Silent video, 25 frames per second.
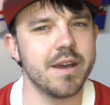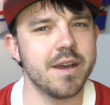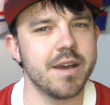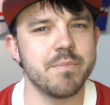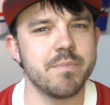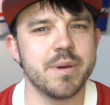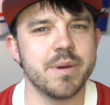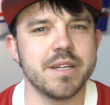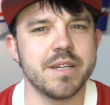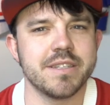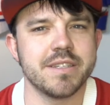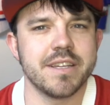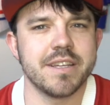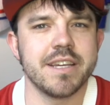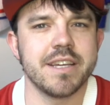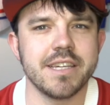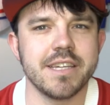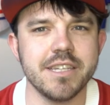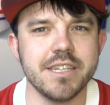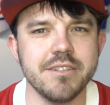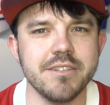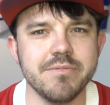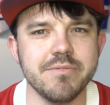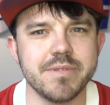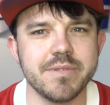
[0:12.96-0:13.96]
Ben
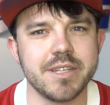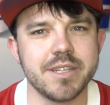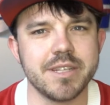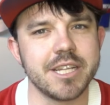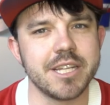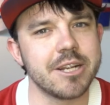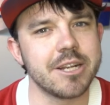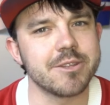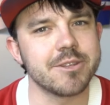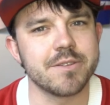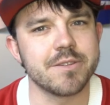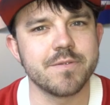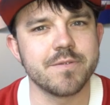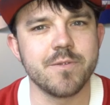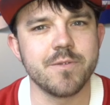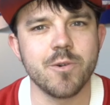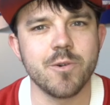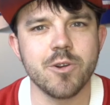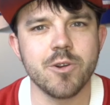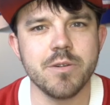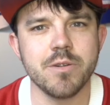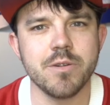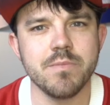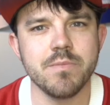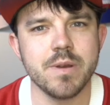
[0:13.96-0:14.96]
Dankiw, and here at the
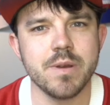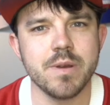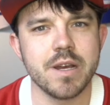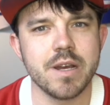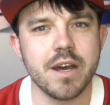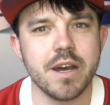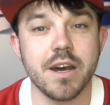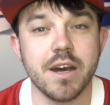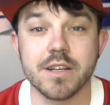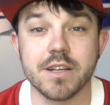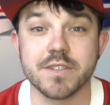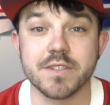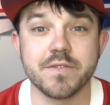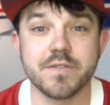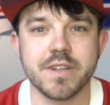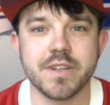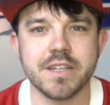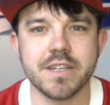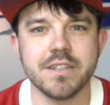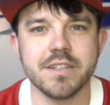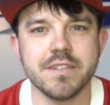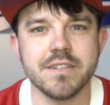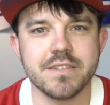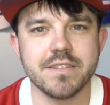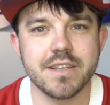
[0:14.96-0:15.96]
forum, us
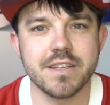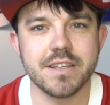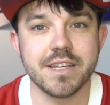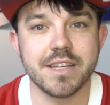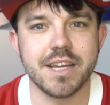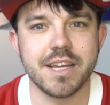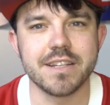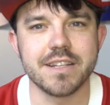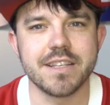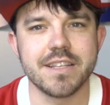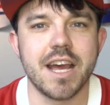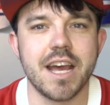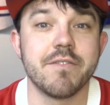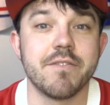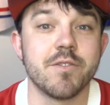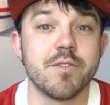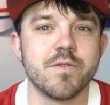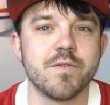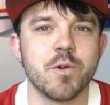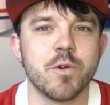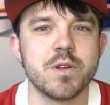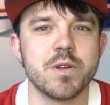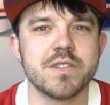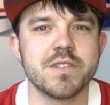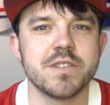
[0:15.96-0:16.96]
fans get to have our
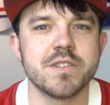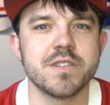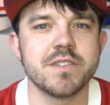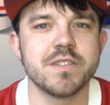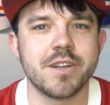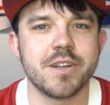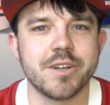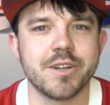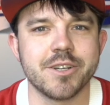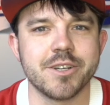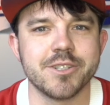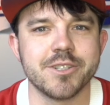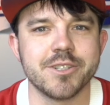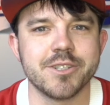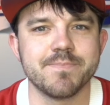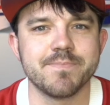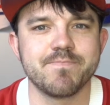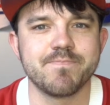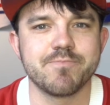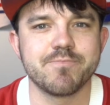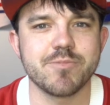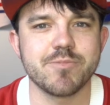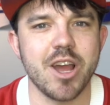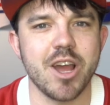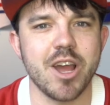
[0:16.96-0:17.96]
voices heard.
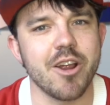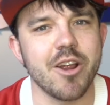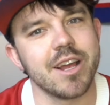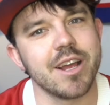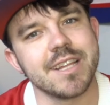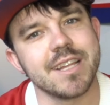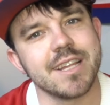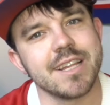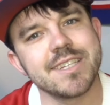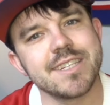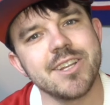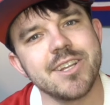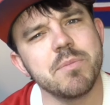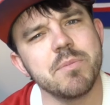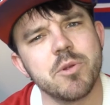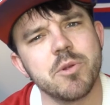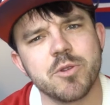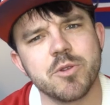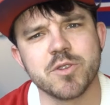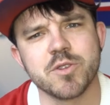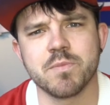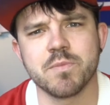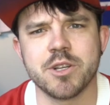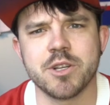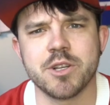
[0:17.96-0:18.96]
All right, let's talk about
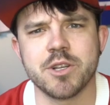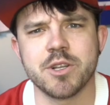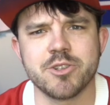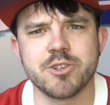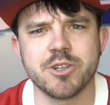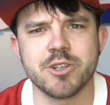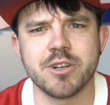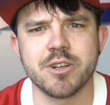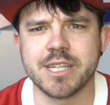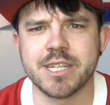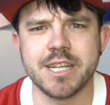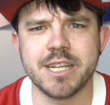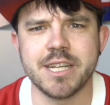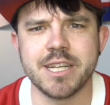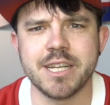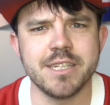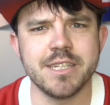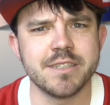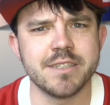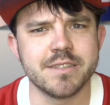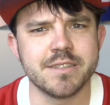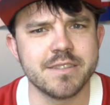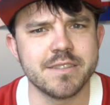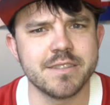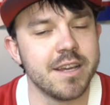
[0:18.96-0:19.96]
those Montreal Canadiens.
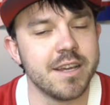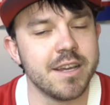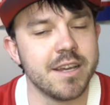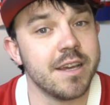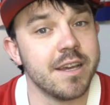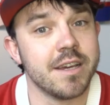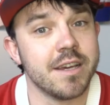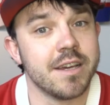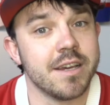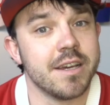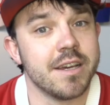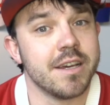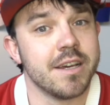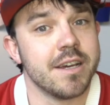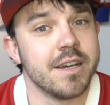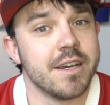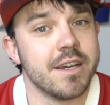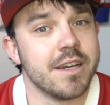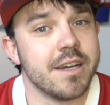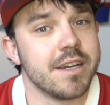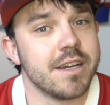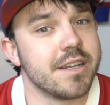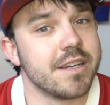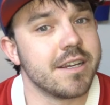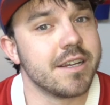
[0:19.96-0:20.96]

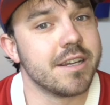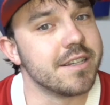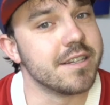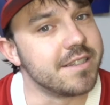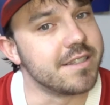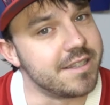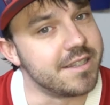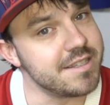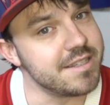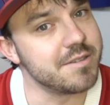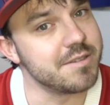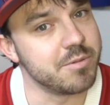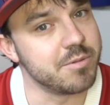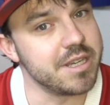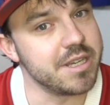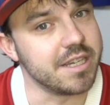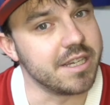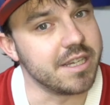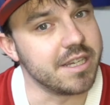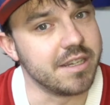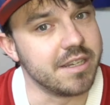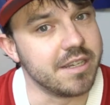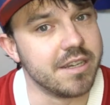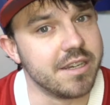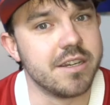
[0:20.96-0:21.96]
Because this week
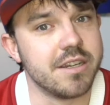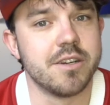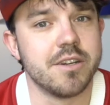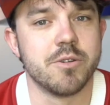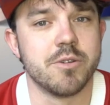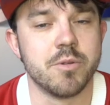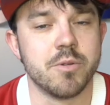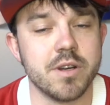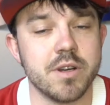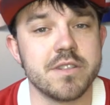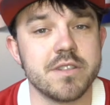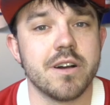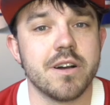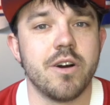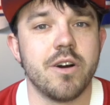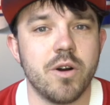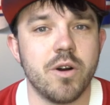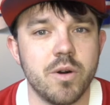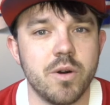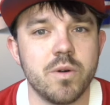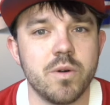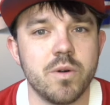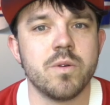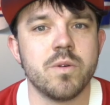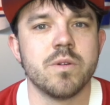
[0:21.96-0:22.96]
was a
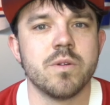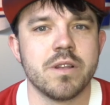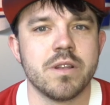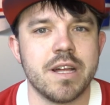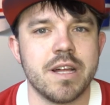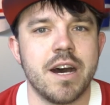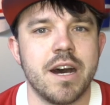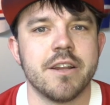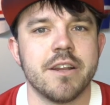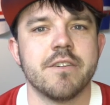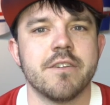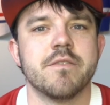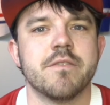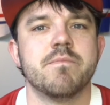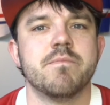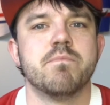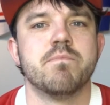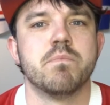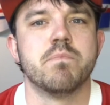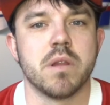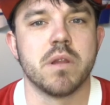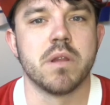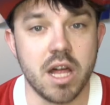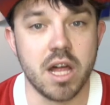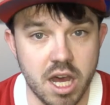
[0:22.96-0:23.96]
whole lot of
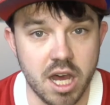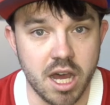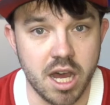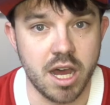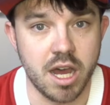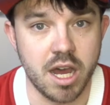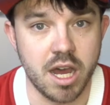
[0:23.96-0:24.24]
blah.